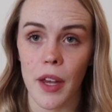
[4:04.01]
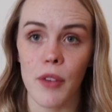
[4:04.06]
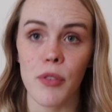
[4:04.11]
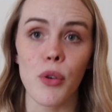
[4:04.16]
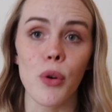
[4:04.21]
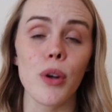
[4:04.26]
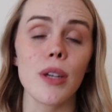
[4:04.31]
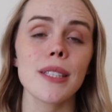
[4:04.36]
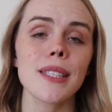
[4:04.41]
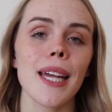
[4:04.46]
Of
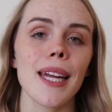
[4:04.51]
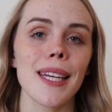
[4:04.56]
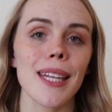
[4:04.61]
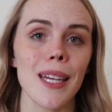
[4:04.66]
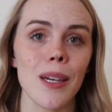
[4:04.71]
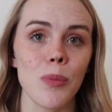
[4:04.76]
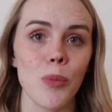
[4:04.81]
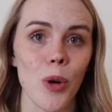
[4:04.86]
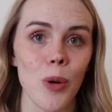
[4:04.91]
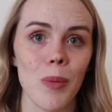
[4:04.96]
course, I
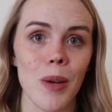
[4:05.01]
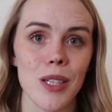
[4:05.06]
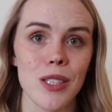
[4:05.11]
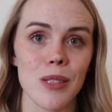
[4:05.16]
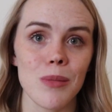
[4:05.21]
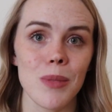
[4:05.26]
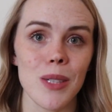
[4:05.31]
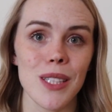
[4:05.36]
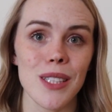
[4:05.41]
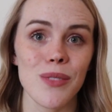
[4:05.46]
needed more
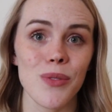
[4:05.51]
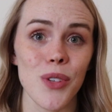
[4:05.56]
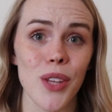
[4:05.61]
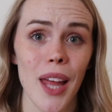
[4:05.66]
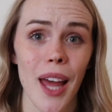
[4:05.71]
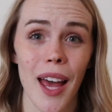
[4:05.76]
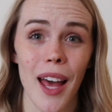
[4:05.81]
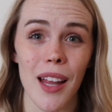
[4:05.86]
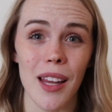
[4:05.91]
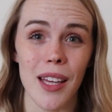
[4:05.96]
measurements for the
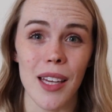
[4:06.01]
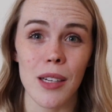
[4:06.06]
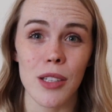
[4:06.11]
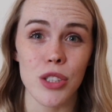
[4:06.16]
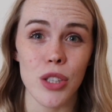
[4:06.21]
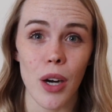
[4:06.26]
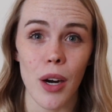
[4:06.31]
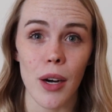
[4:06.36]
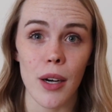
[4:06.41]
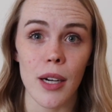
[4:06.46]
Helen
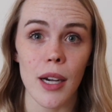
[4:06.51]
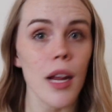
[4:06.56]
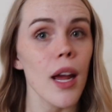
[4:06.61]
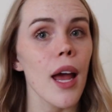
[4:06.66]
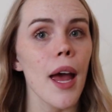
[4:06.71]
chart.